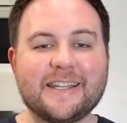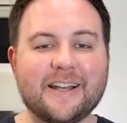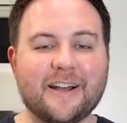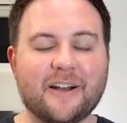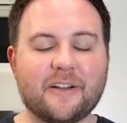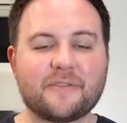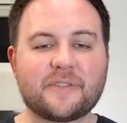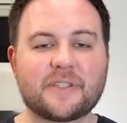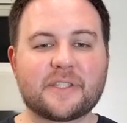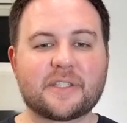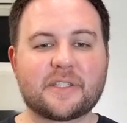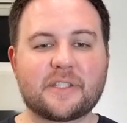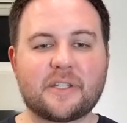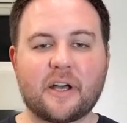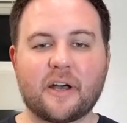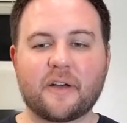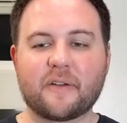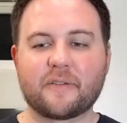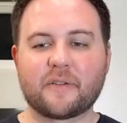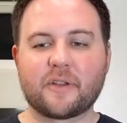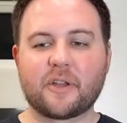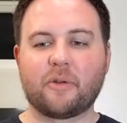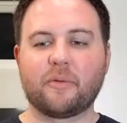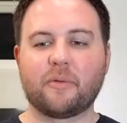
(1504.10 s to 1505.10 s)
of
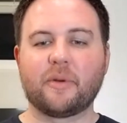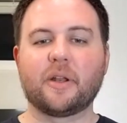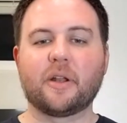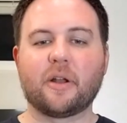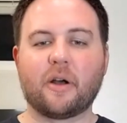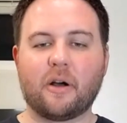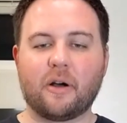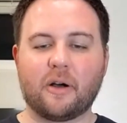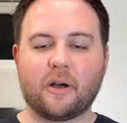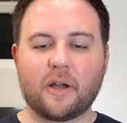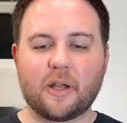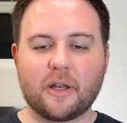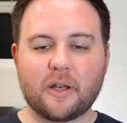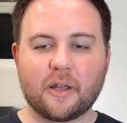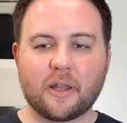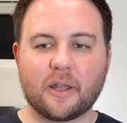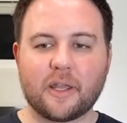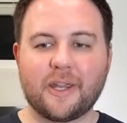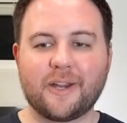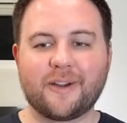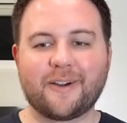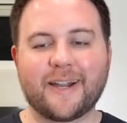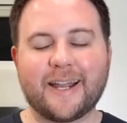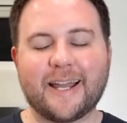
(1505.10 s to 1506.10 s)
stuff going on
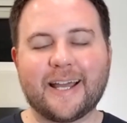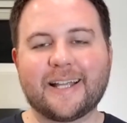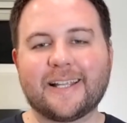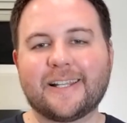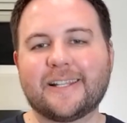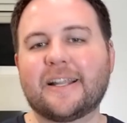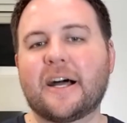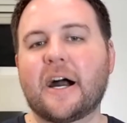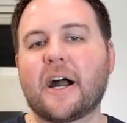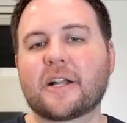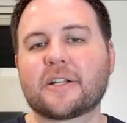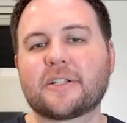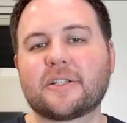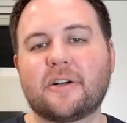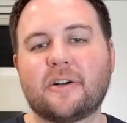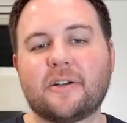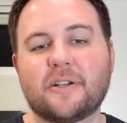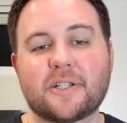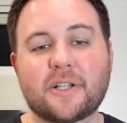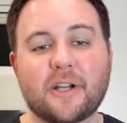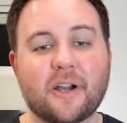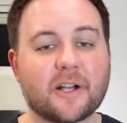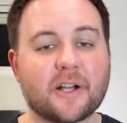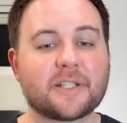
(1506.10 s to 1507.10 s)
here at Locked On
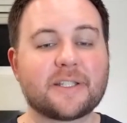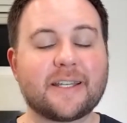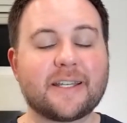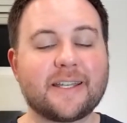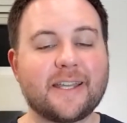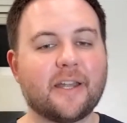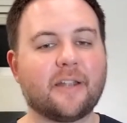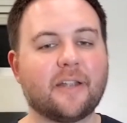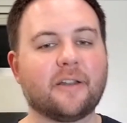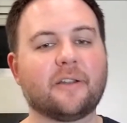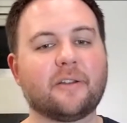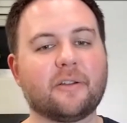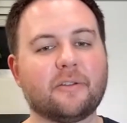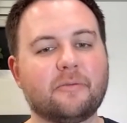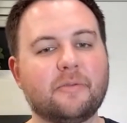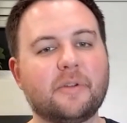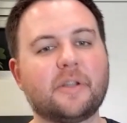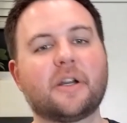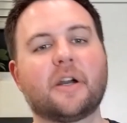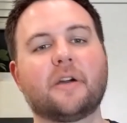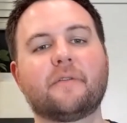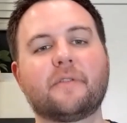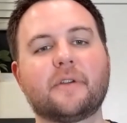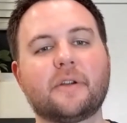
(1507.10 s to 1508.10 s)
Sharks. Again, we
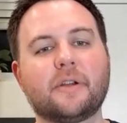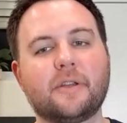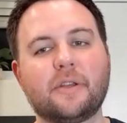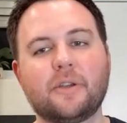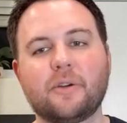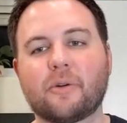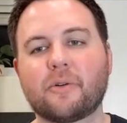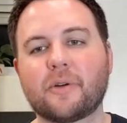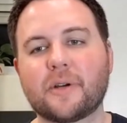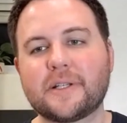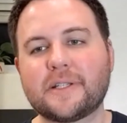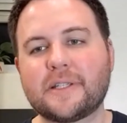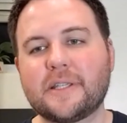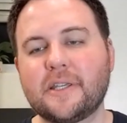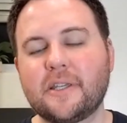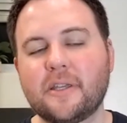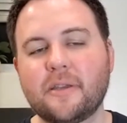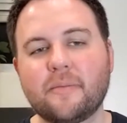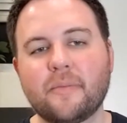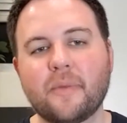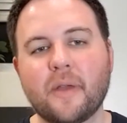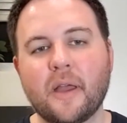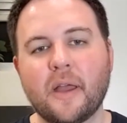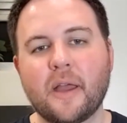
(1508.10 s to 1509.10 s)
cover your
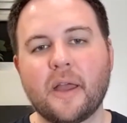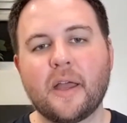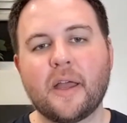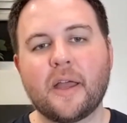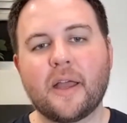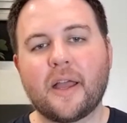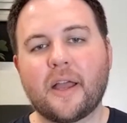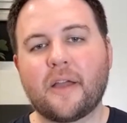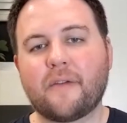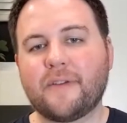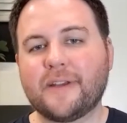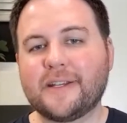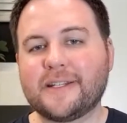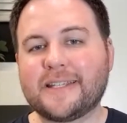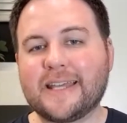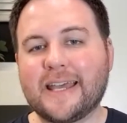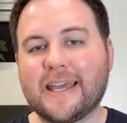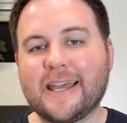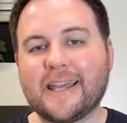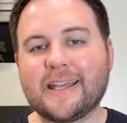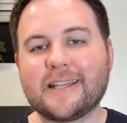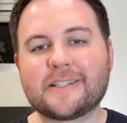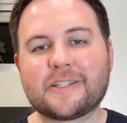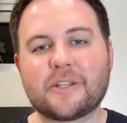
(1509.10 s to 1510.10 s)
team every
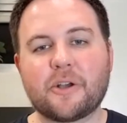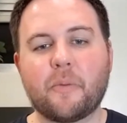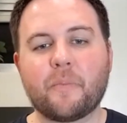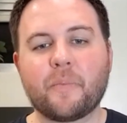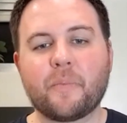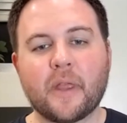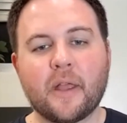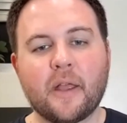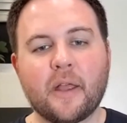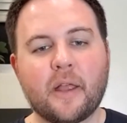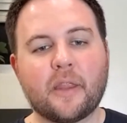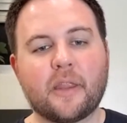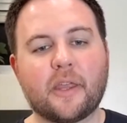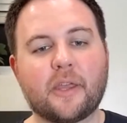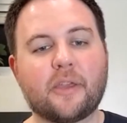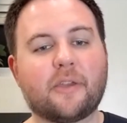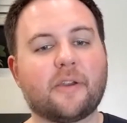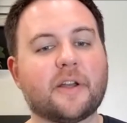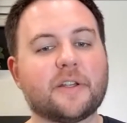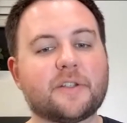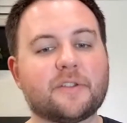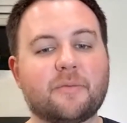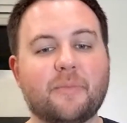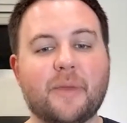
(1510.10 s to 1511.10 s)
day. So thank you
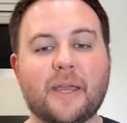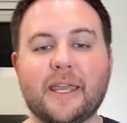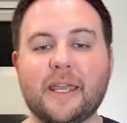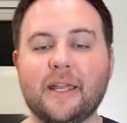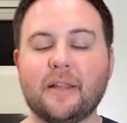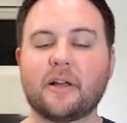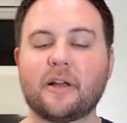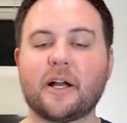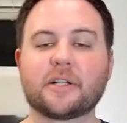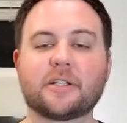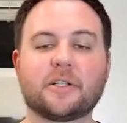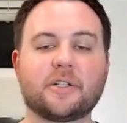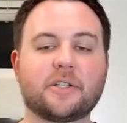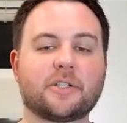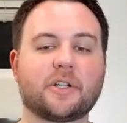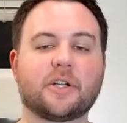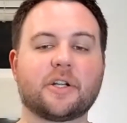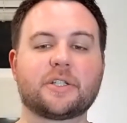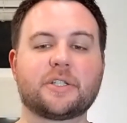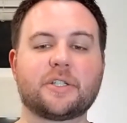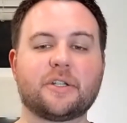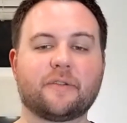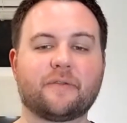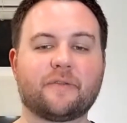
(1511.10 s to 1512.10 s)
guys for making Locked On
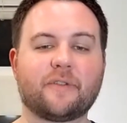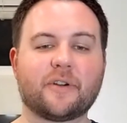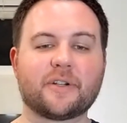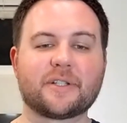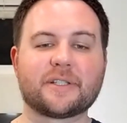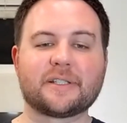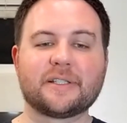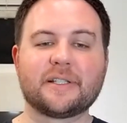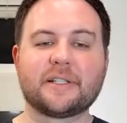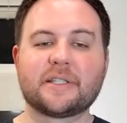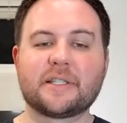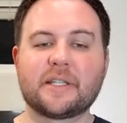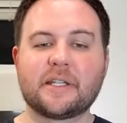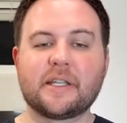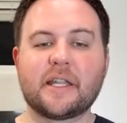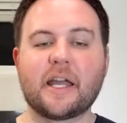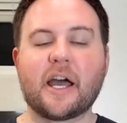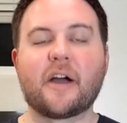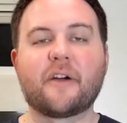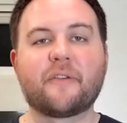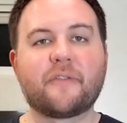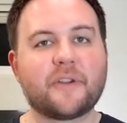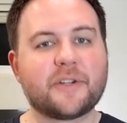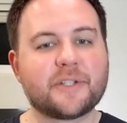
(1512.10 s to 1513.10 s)
Sharks your first listen.
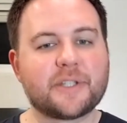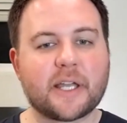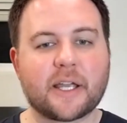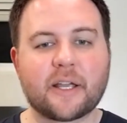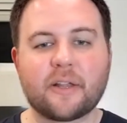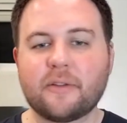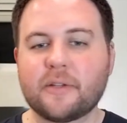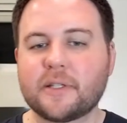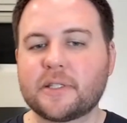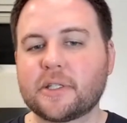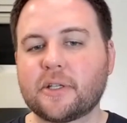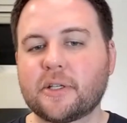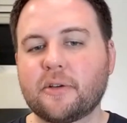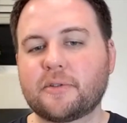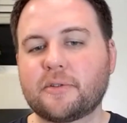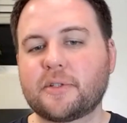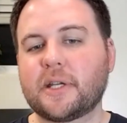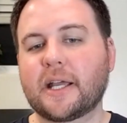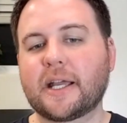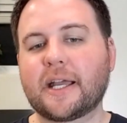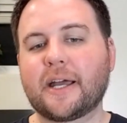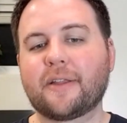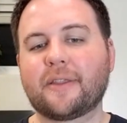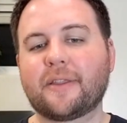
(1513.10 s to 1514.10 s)
Now for your second listen, go
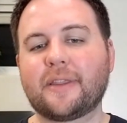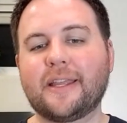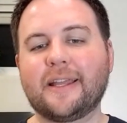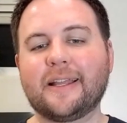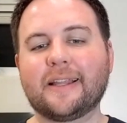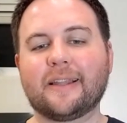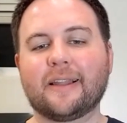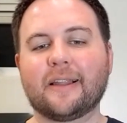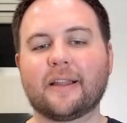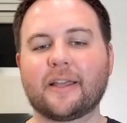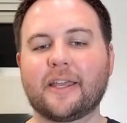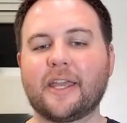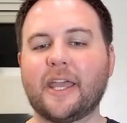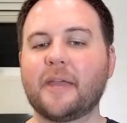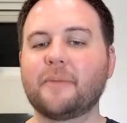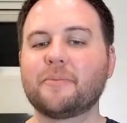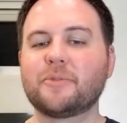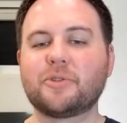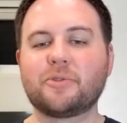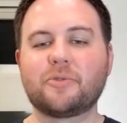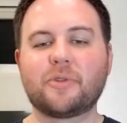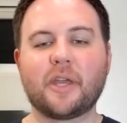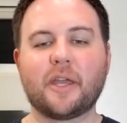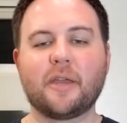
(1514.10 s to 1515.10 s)
check out the Game
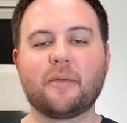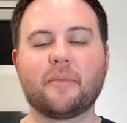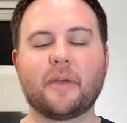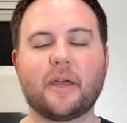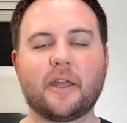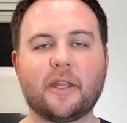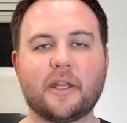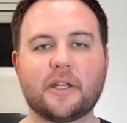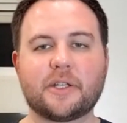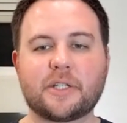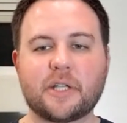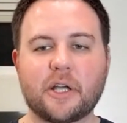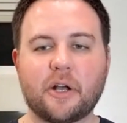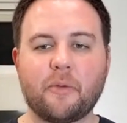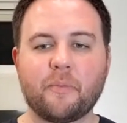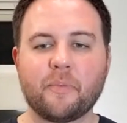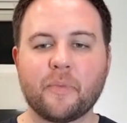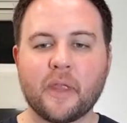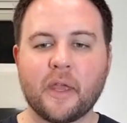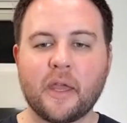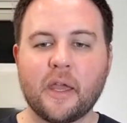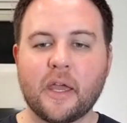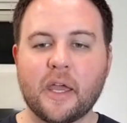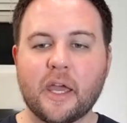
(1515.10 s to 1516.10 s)
to Game NHL.
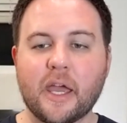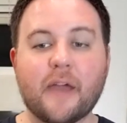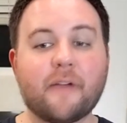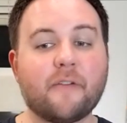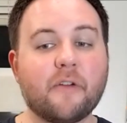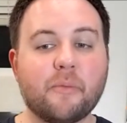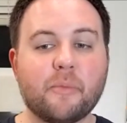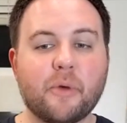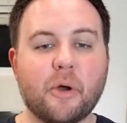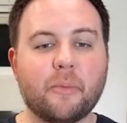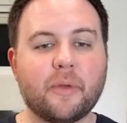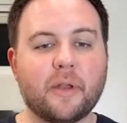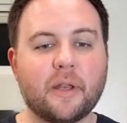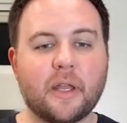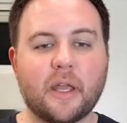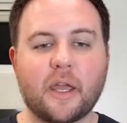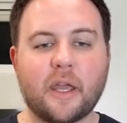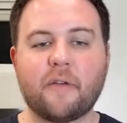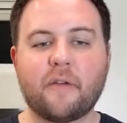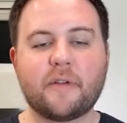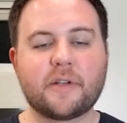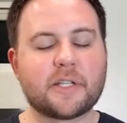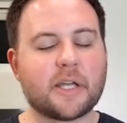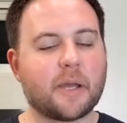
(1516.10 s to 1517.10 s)
Every moment,
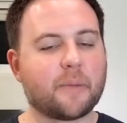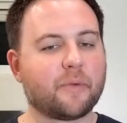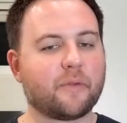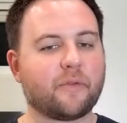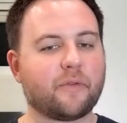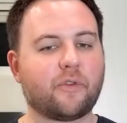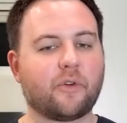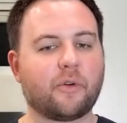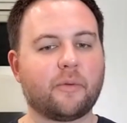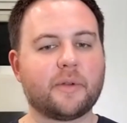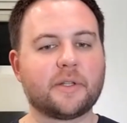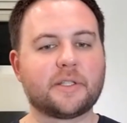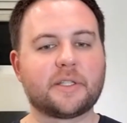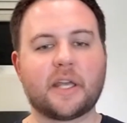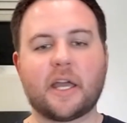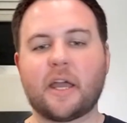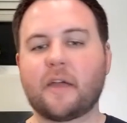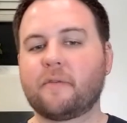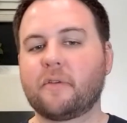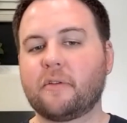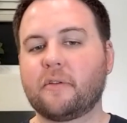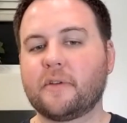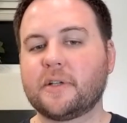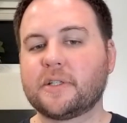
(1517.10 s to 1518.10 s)
every top performance,
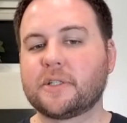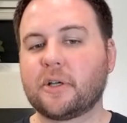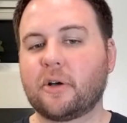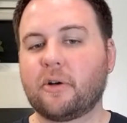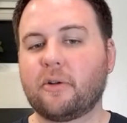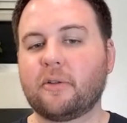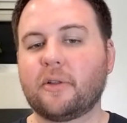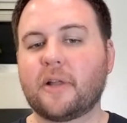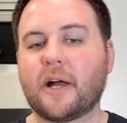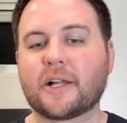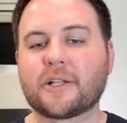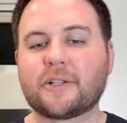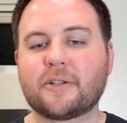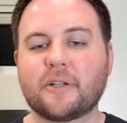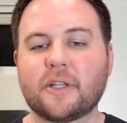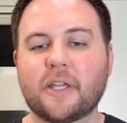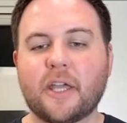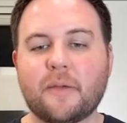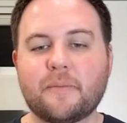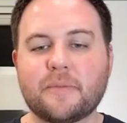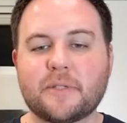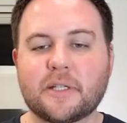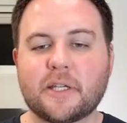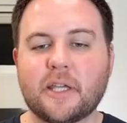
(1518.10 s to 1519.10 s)
every result, Locked On
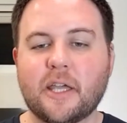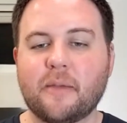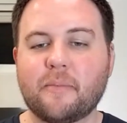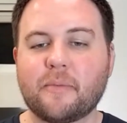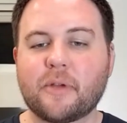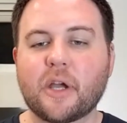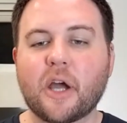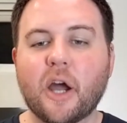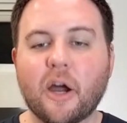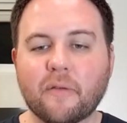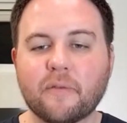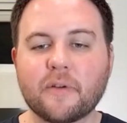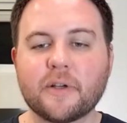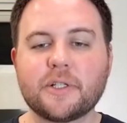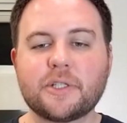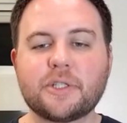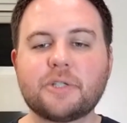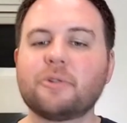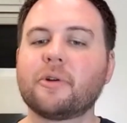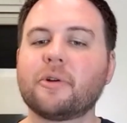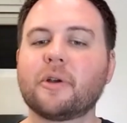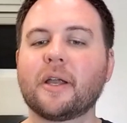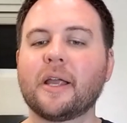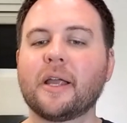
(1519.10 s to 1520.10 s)
Game to Game covers
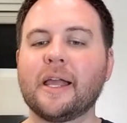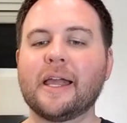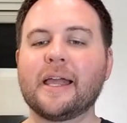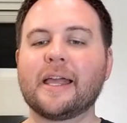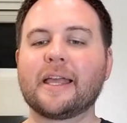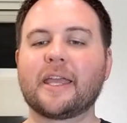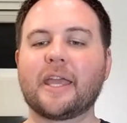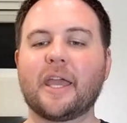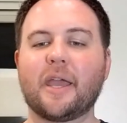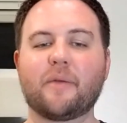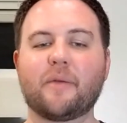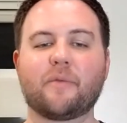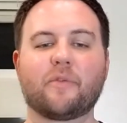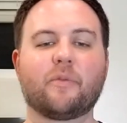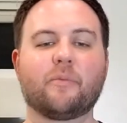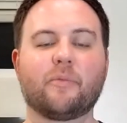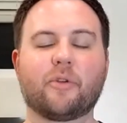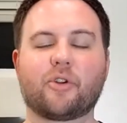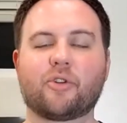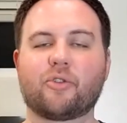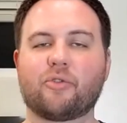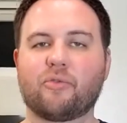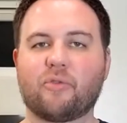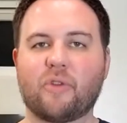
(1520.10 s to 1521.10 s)
your game from
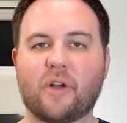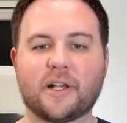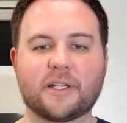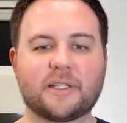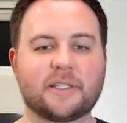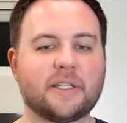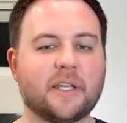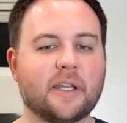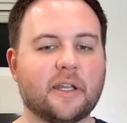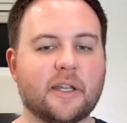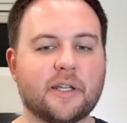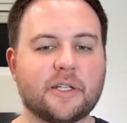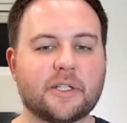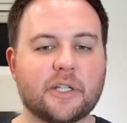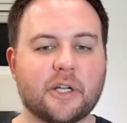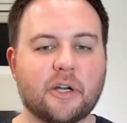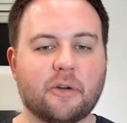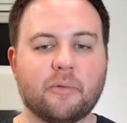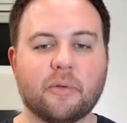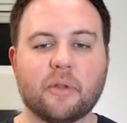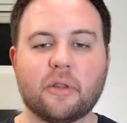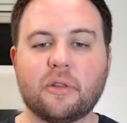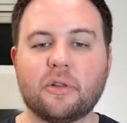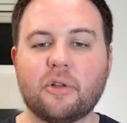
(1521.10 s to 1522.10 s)
across the NHL
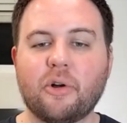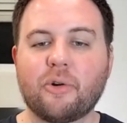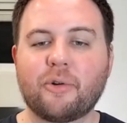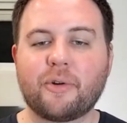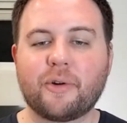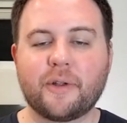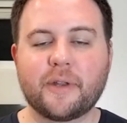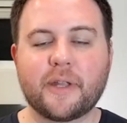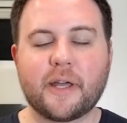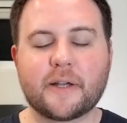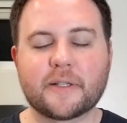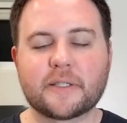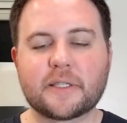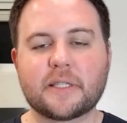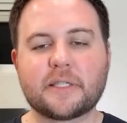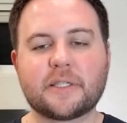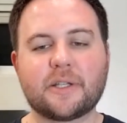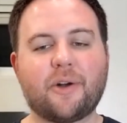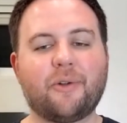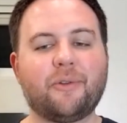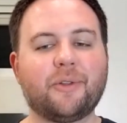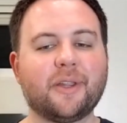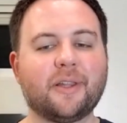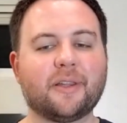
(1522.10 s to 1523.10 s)
with local analysis
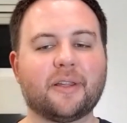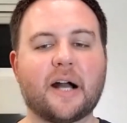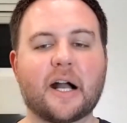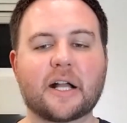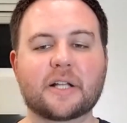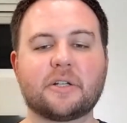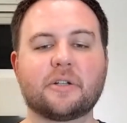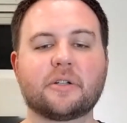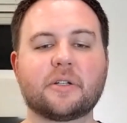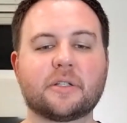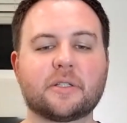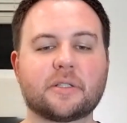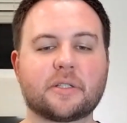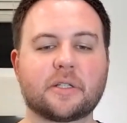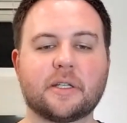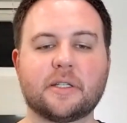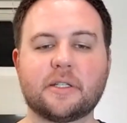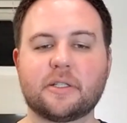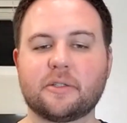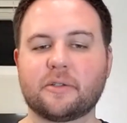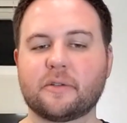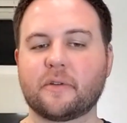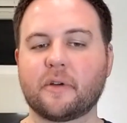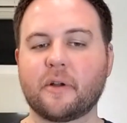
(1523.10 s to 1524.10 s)
only Locked On can
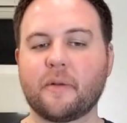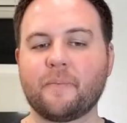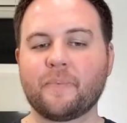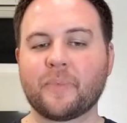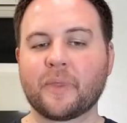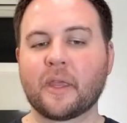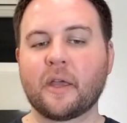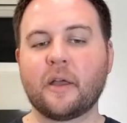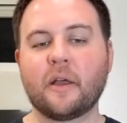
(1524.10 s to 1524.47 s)
deliver.